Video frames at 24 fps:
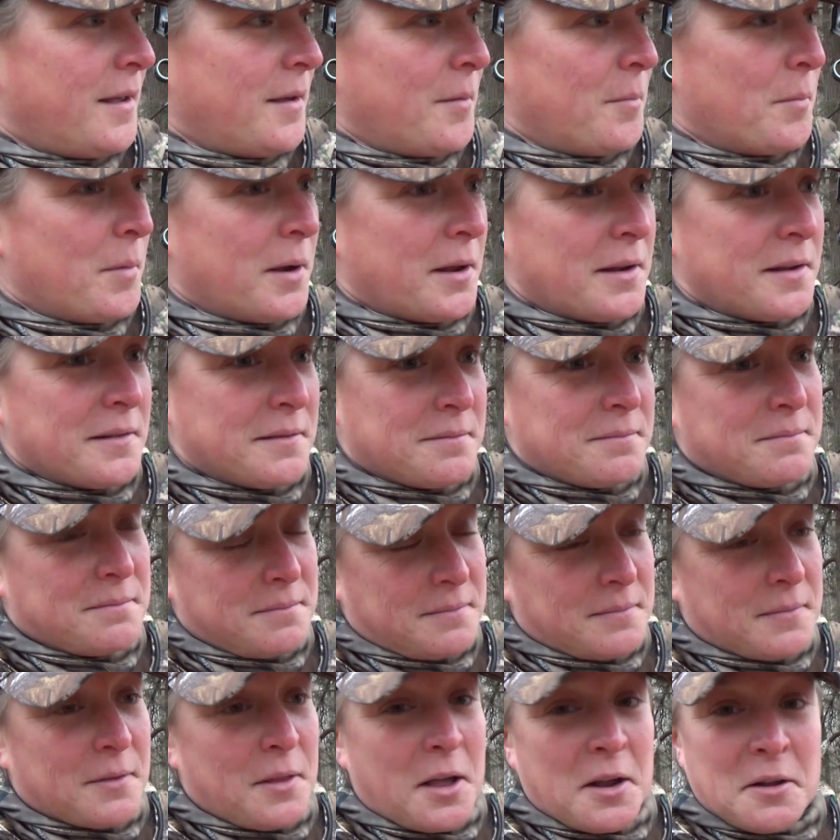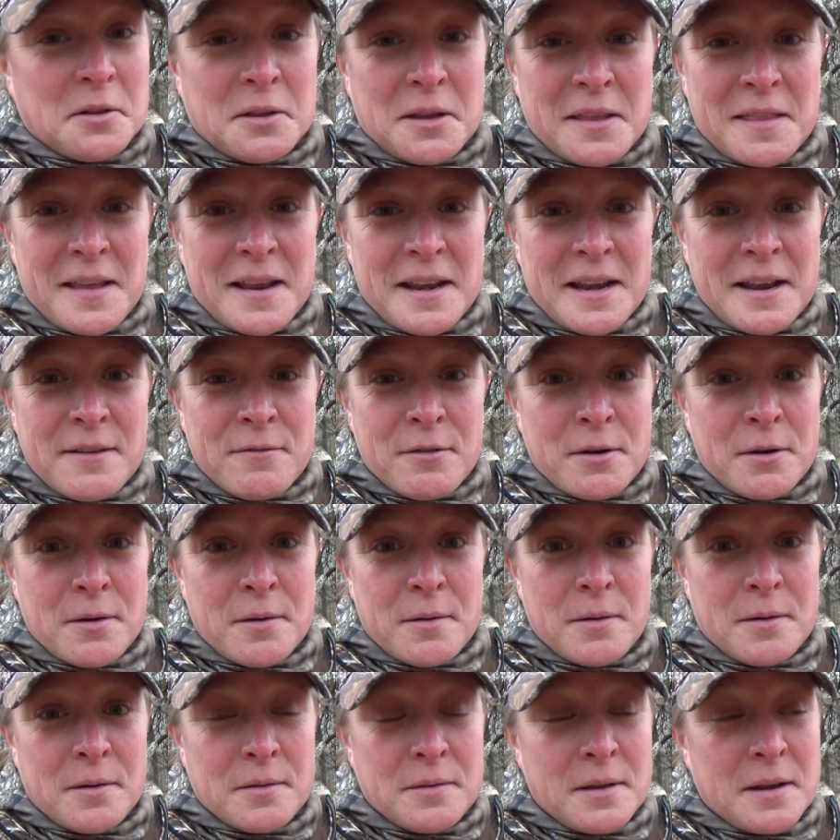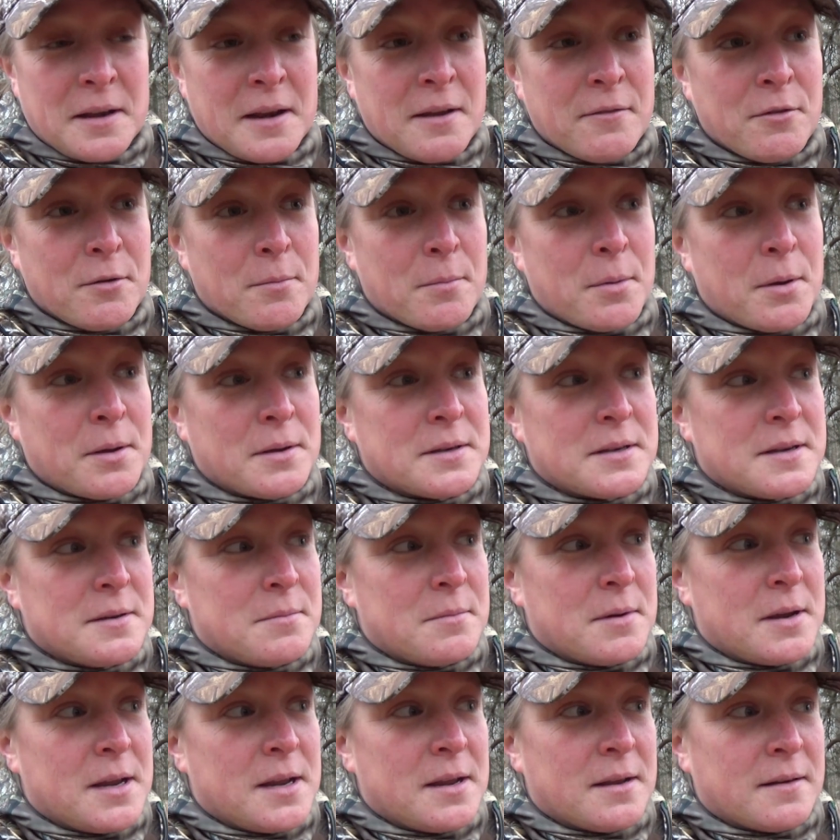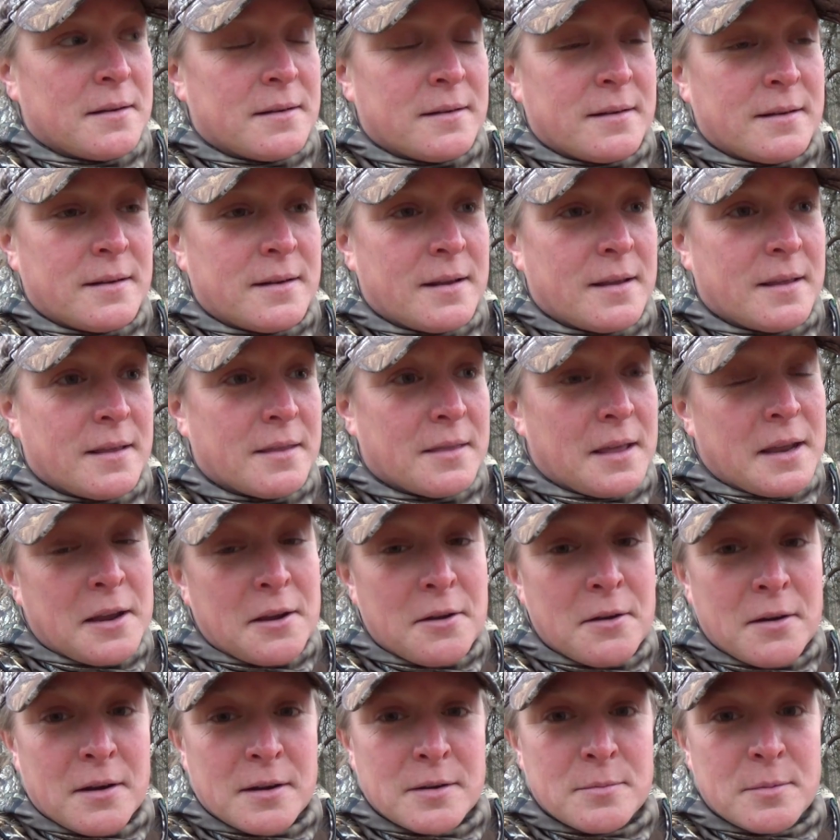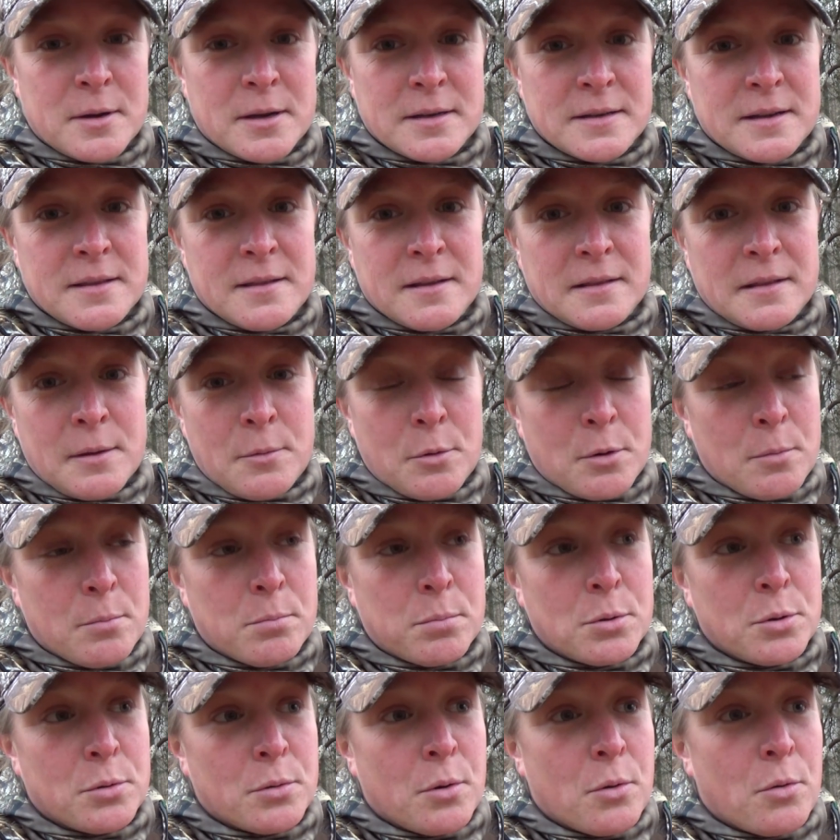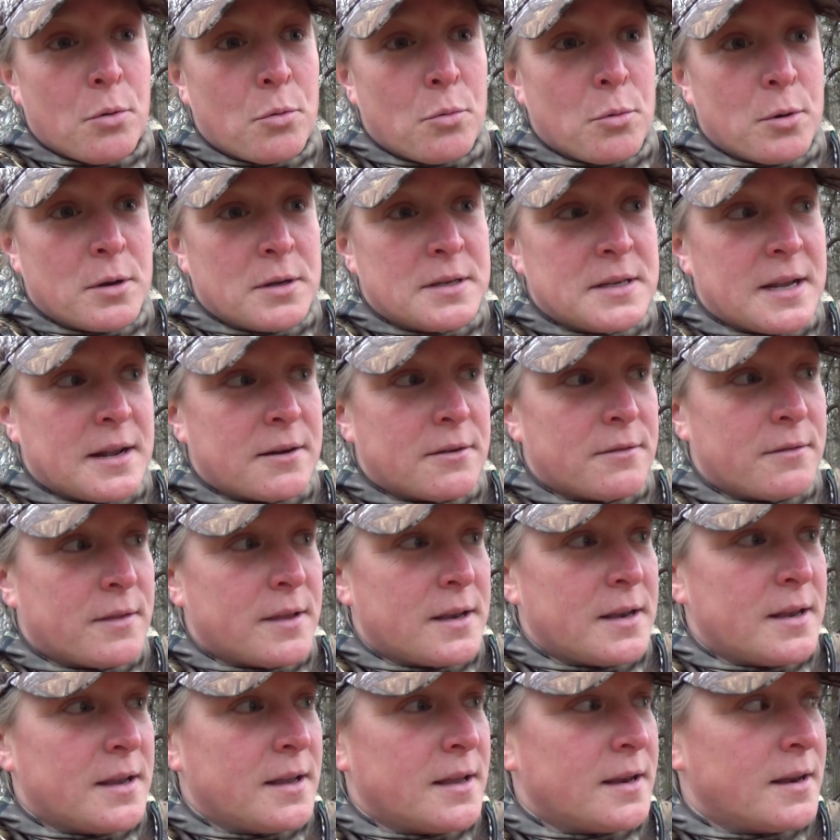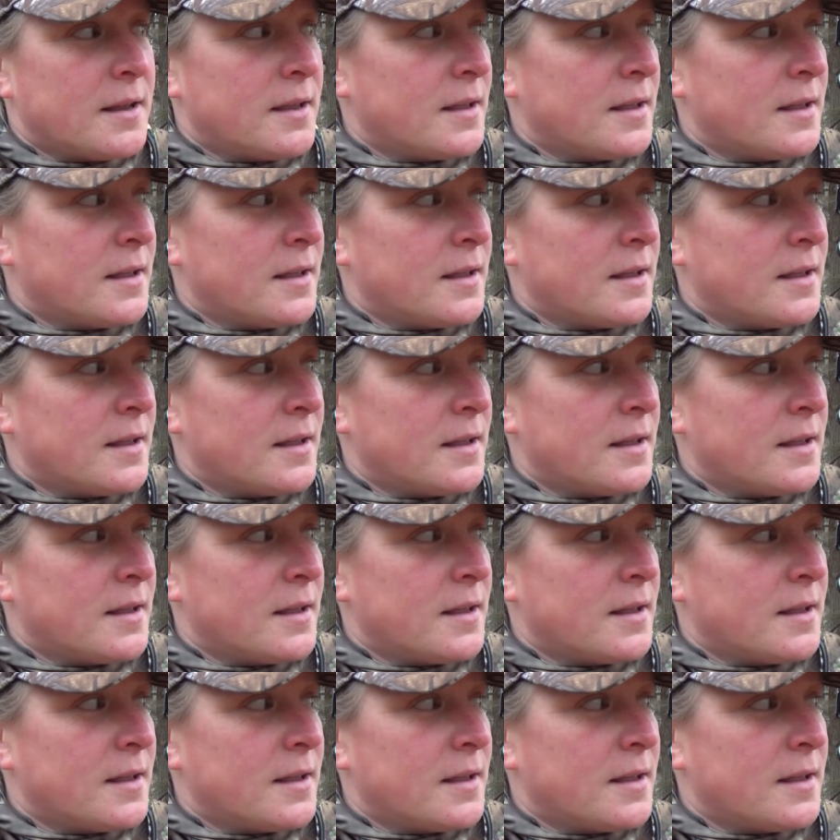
But luckily they never busted me, and thank goodness, because I think they would have blew the whole woods out if they did.